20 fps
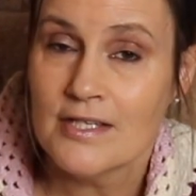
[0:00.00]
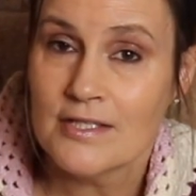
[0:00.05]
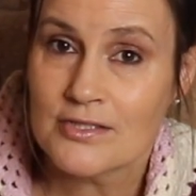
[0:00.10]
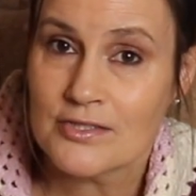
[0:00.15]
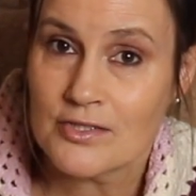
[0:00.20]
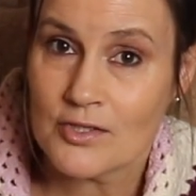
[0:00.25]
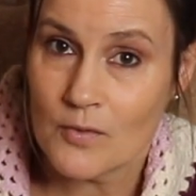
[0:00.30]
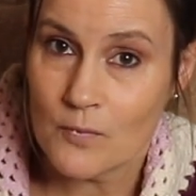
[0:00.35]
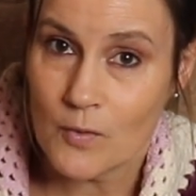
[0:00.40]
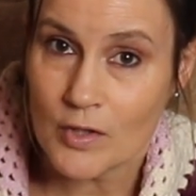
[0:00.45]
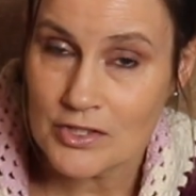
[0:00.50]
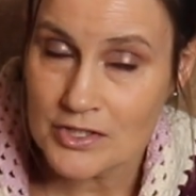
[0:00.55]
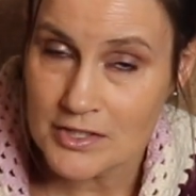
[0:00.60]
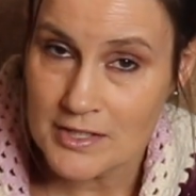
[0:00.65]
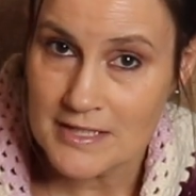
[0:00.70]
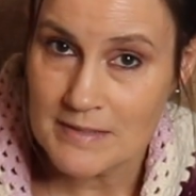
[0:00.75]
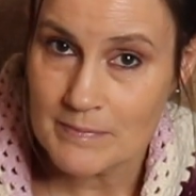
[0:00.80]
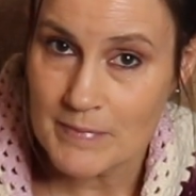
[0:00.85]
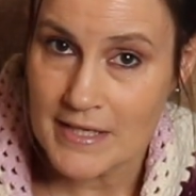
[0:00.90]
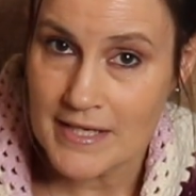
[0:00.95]
So watch
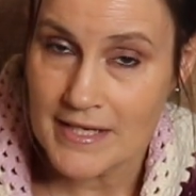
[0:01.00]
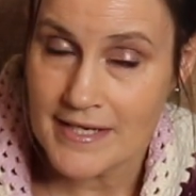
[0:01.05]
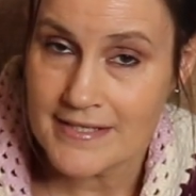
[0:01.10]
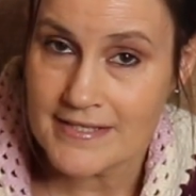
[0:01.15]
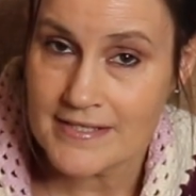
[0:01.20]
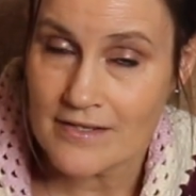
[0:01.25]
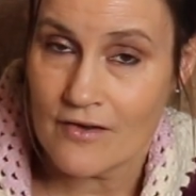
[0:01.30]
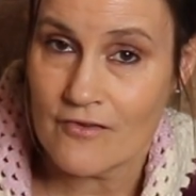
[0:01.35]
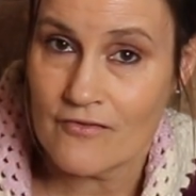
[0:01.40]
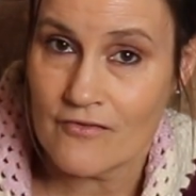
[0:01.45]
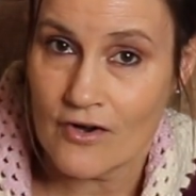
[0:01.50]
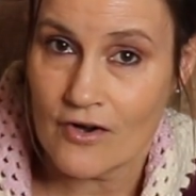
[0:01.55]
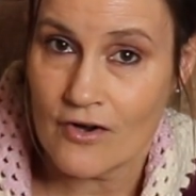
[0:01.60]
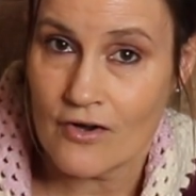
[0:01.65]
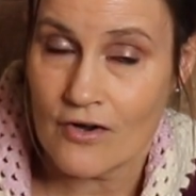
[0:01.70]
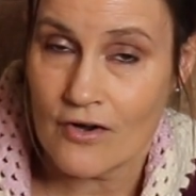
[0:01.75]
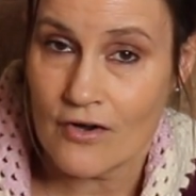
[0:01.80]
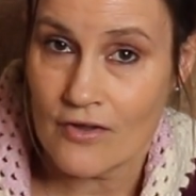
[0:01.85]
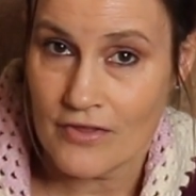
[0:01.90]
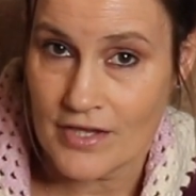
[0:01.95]
this space
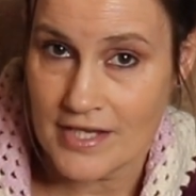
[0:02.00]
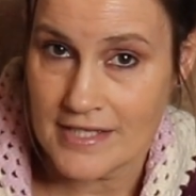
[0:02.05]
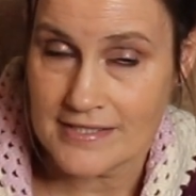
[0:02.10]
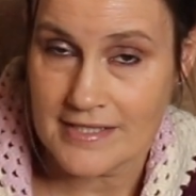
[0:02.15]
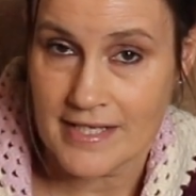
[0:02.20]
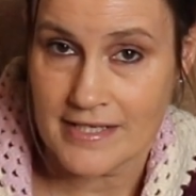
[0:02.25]
for this,